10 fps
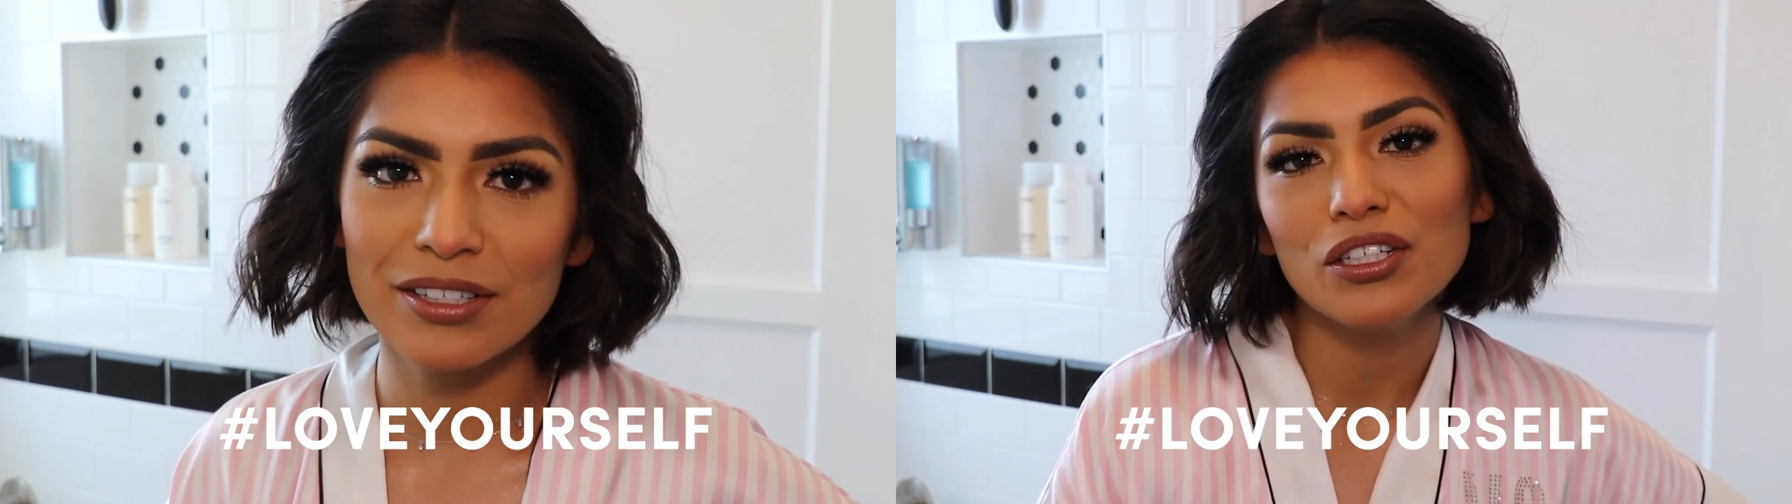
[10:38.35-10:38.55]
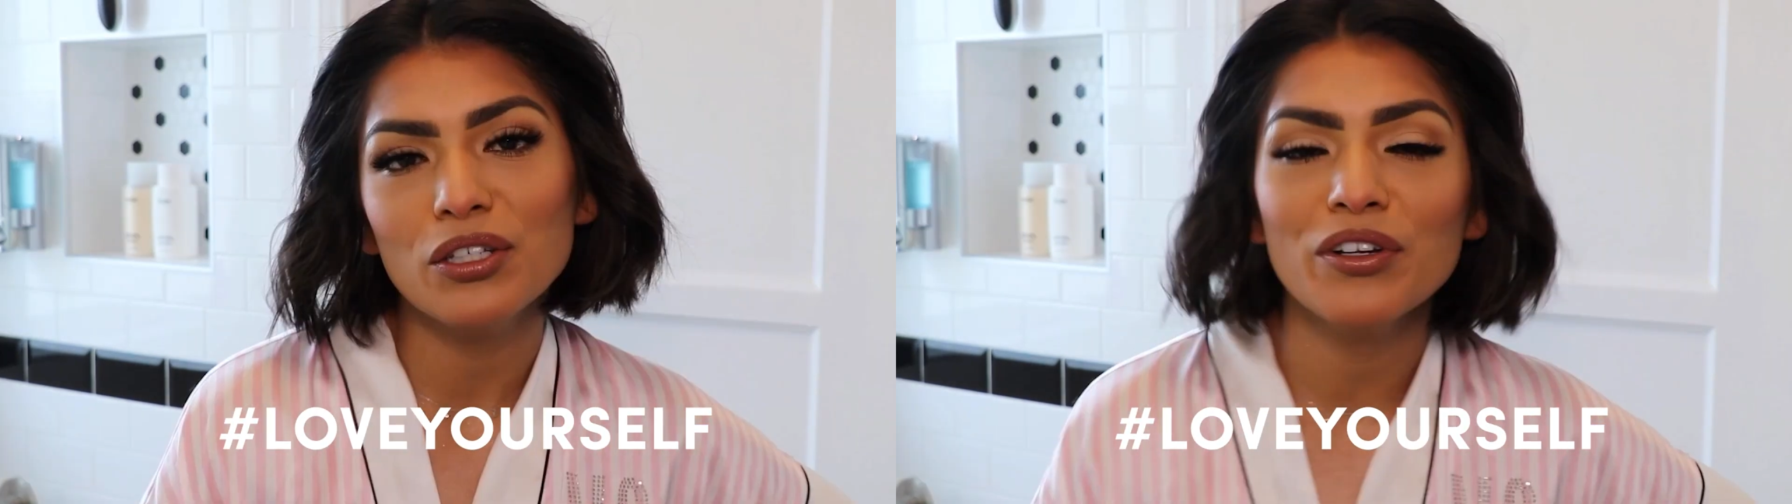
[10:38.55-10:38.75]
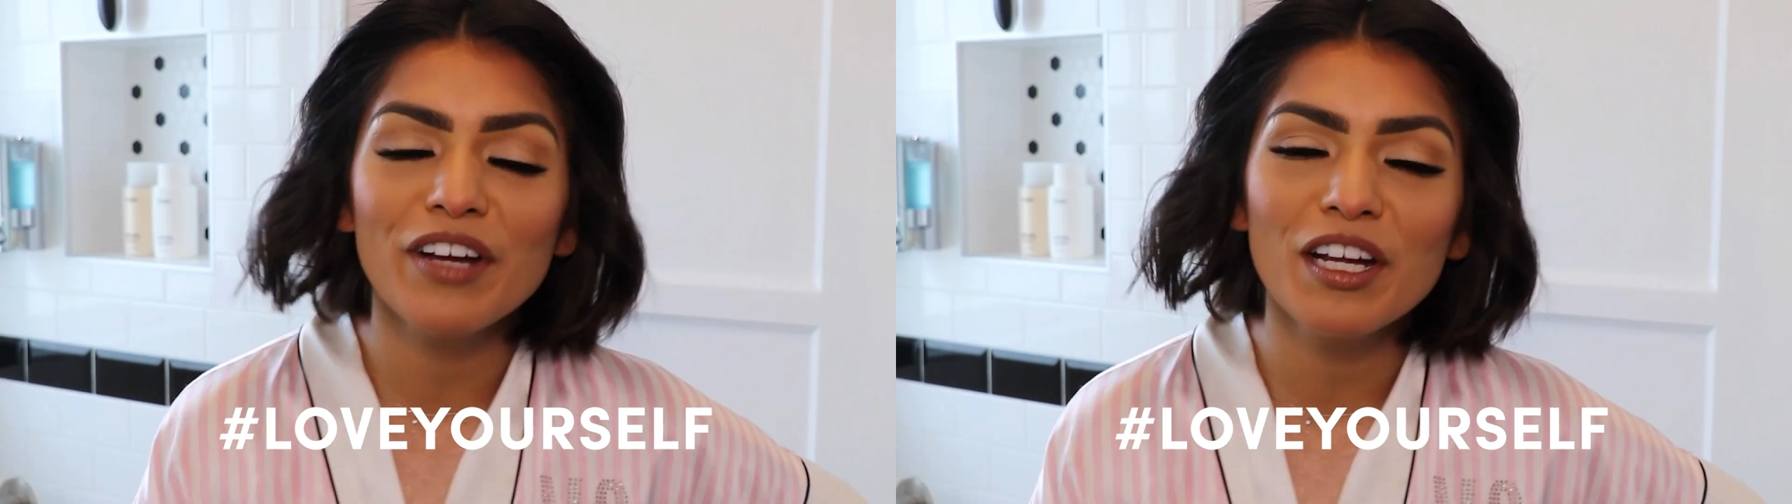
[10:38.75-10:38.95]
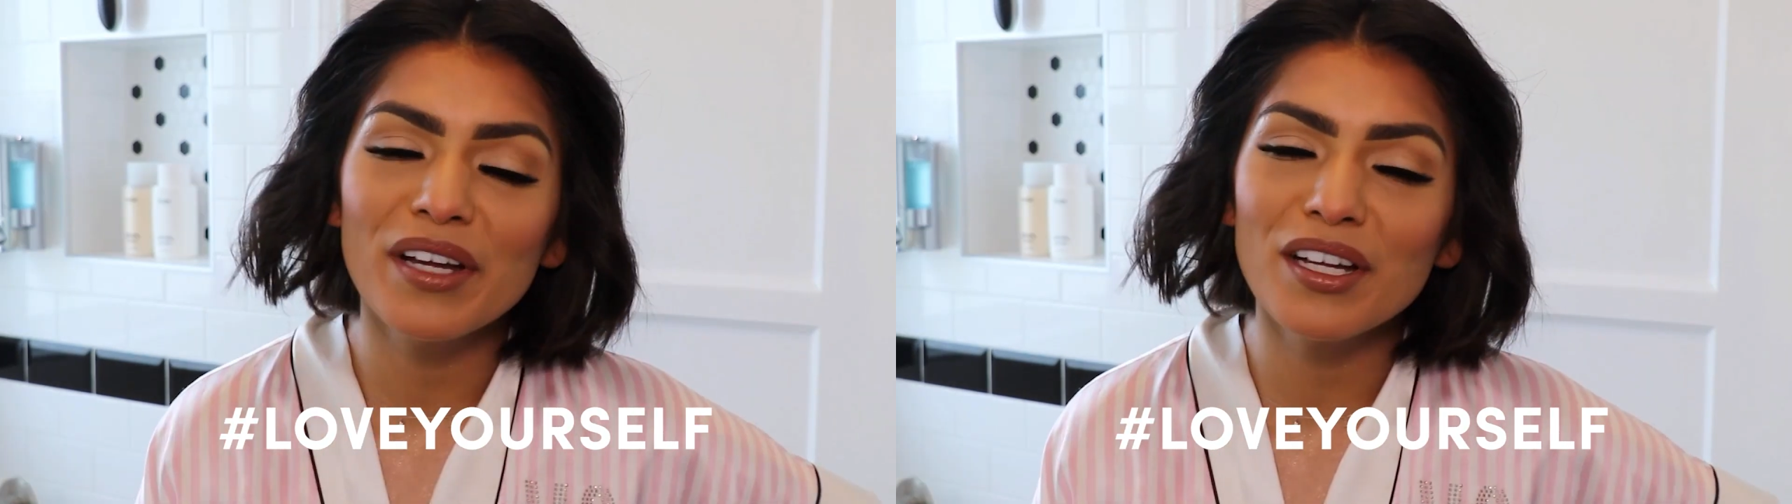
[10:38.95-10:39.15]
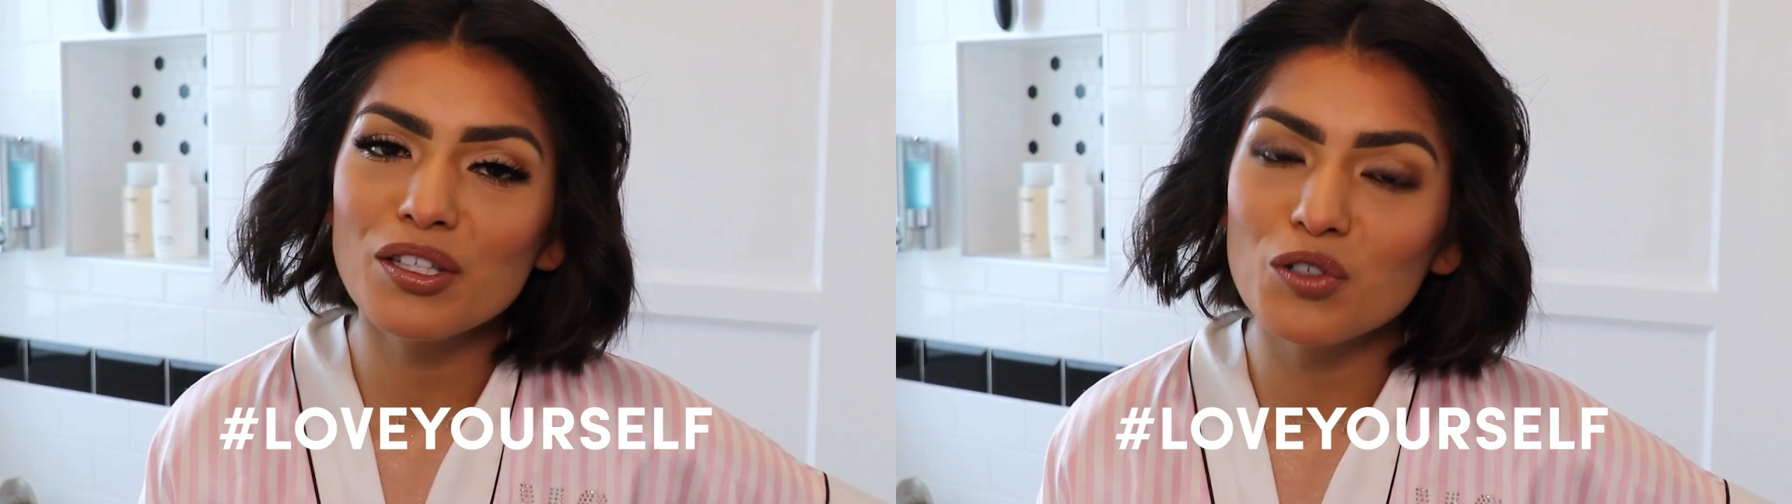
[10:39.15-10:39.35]
You can find me
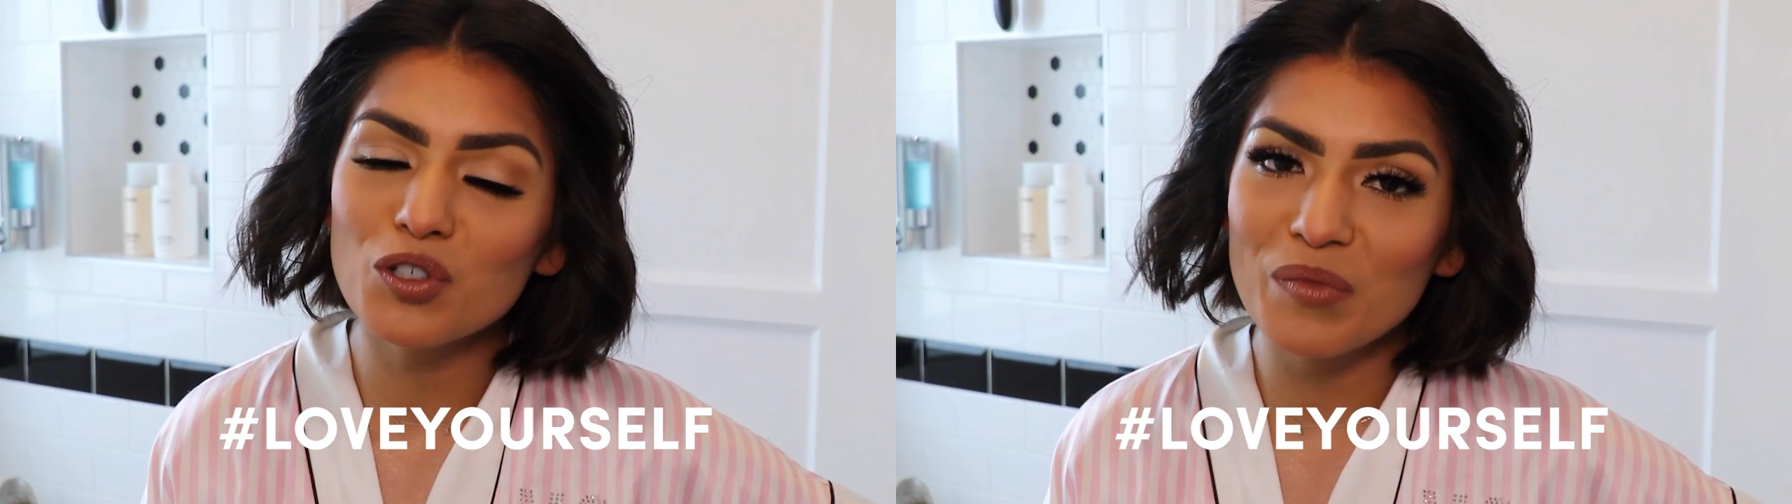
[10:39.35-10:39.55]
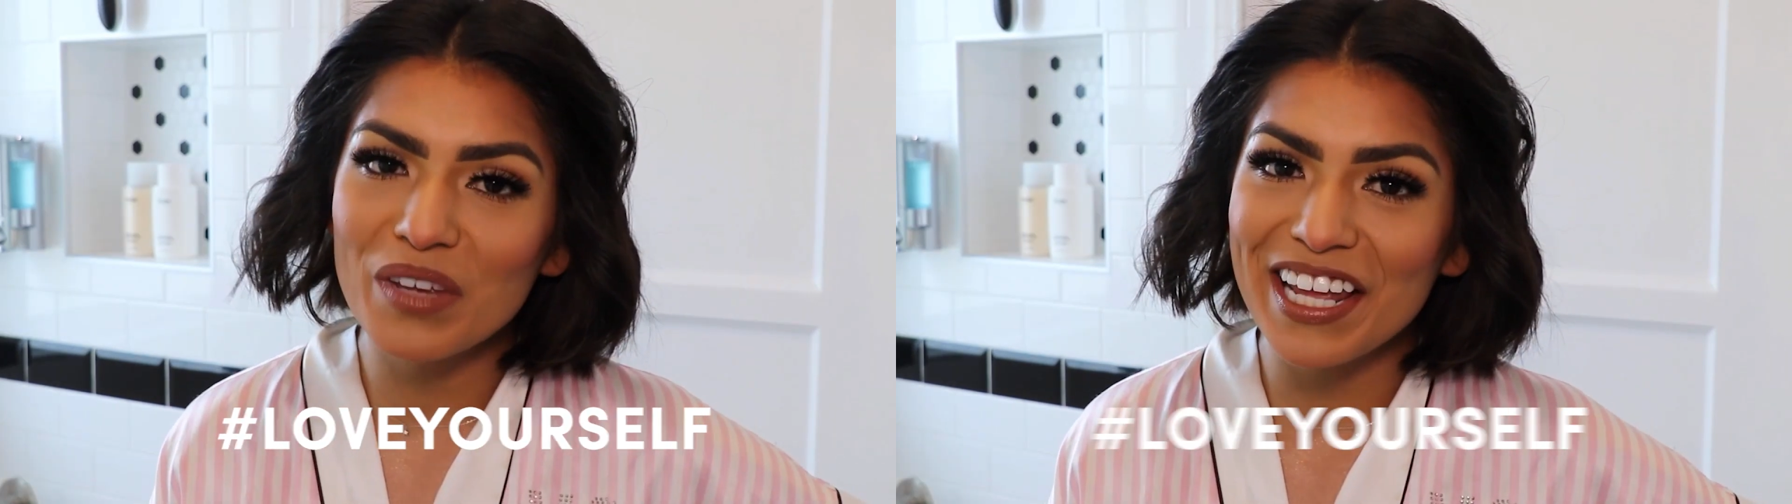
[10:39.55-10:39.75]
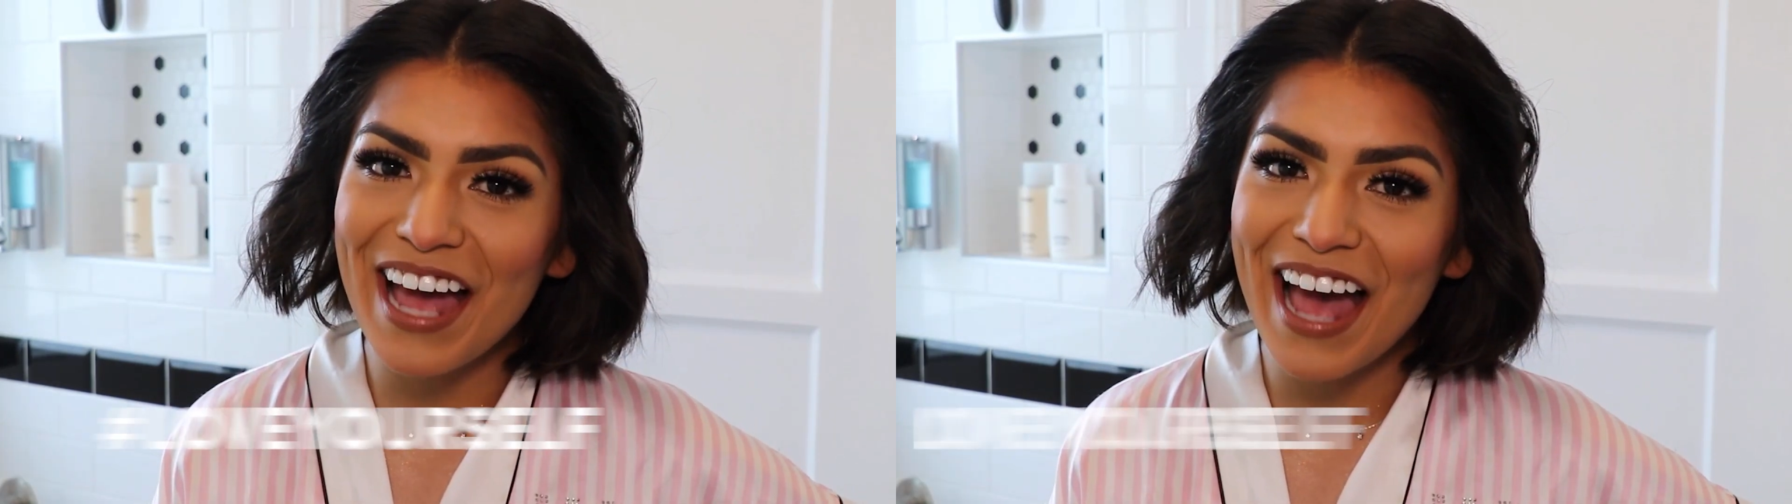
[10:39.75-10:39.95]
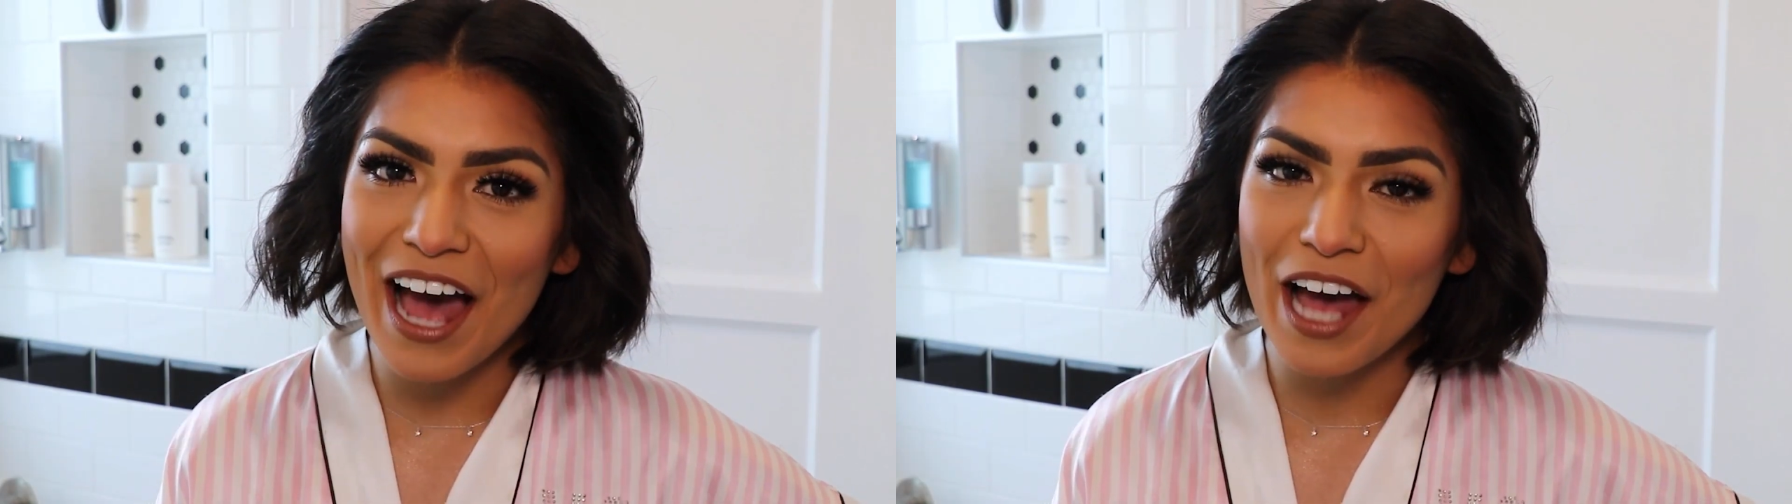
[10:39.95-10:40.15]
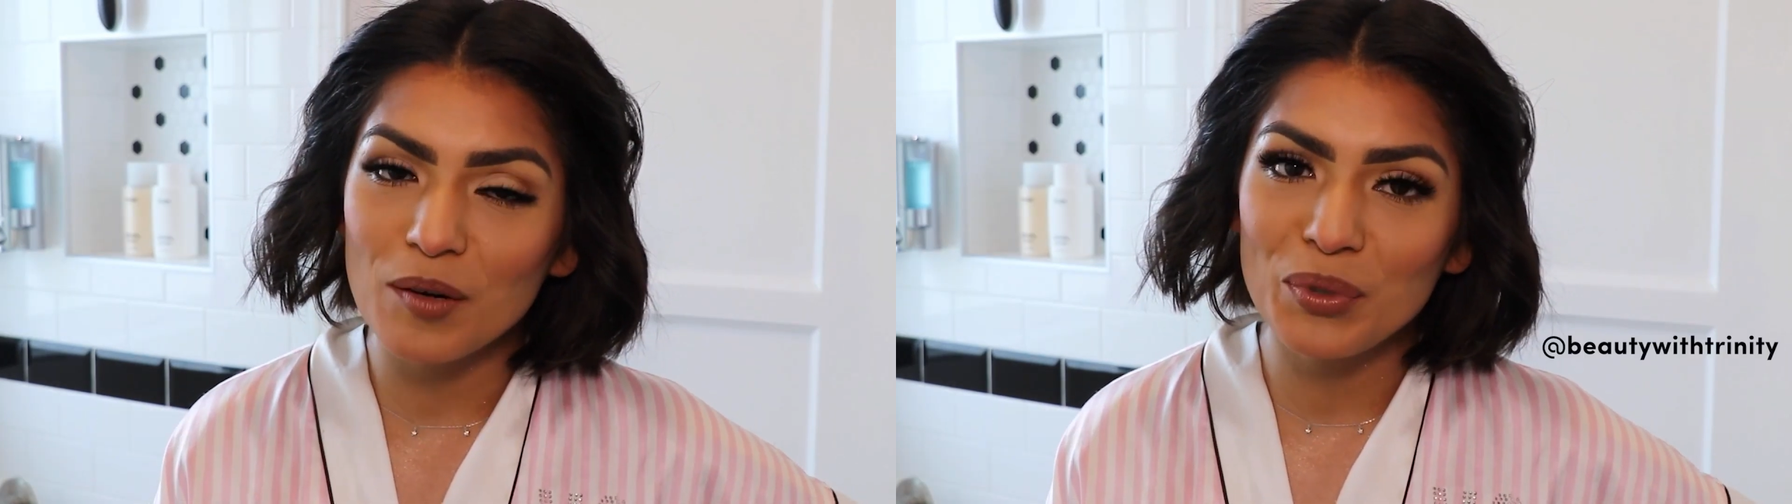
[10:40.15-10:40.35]
on social media at